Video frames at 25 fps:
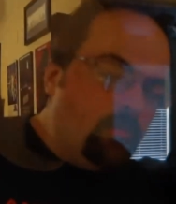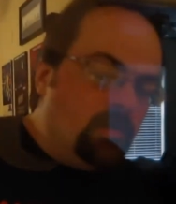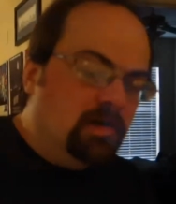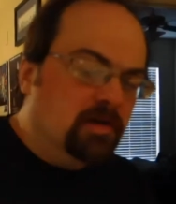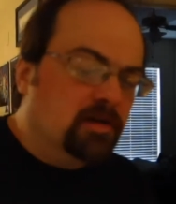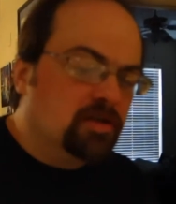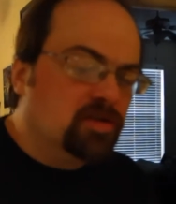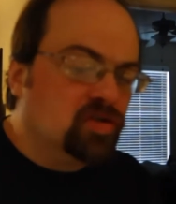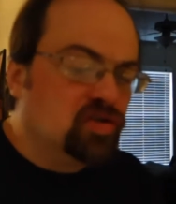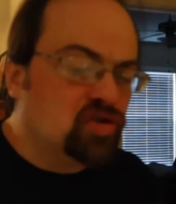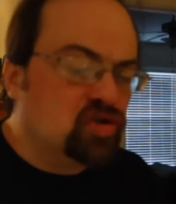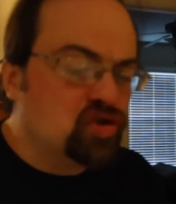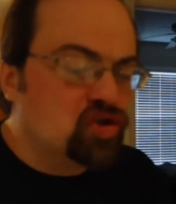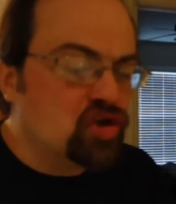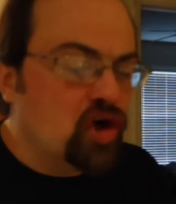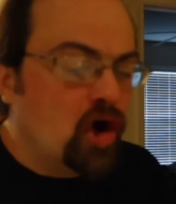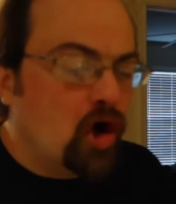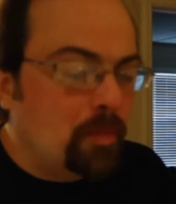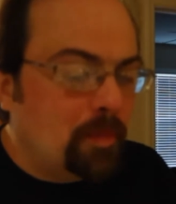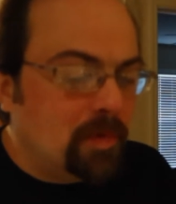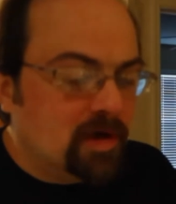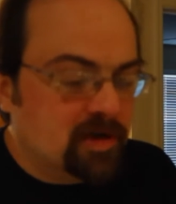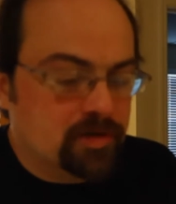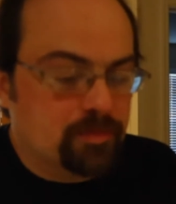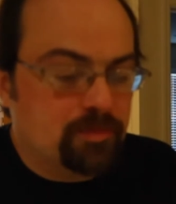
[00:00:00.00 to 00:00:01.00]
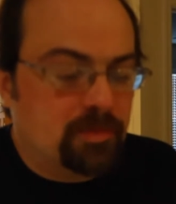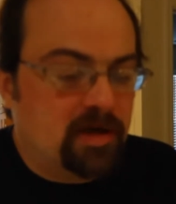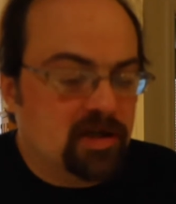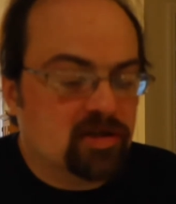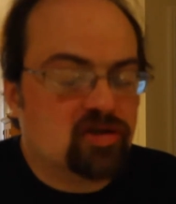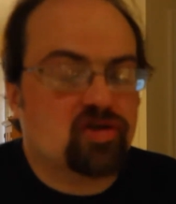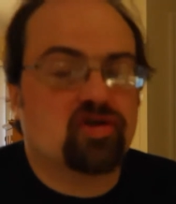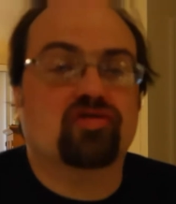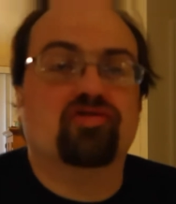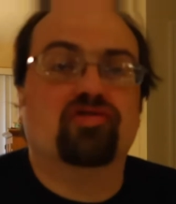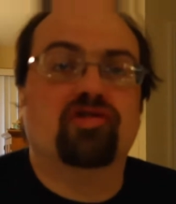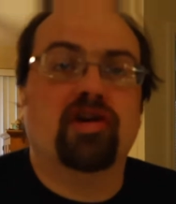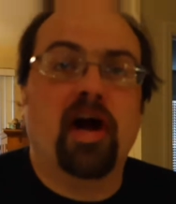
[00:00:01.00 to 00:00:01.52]
There's just so much
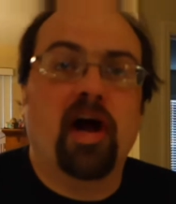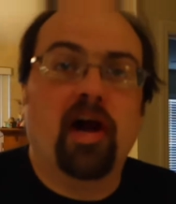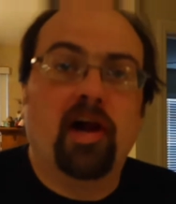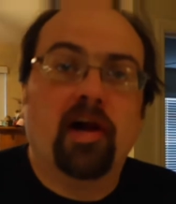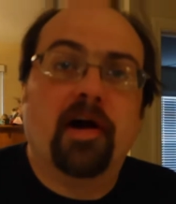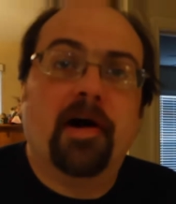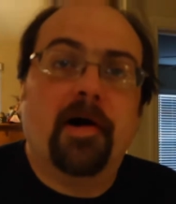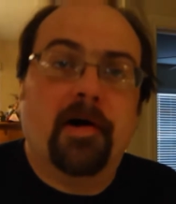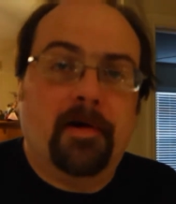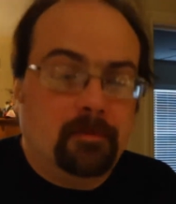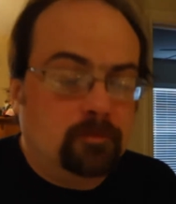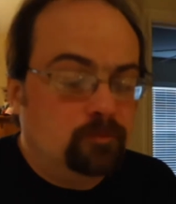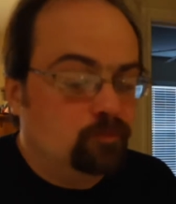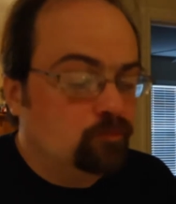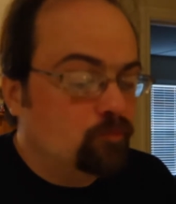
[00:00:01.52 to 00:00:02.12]
mozzarella.